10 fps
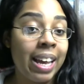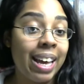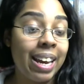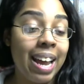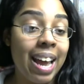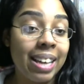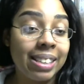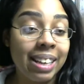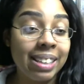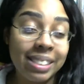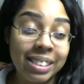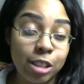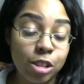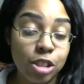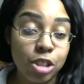and I had a
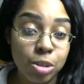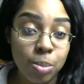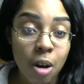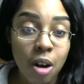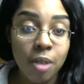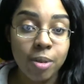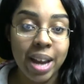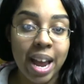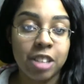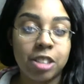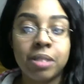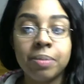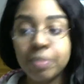little small reaction,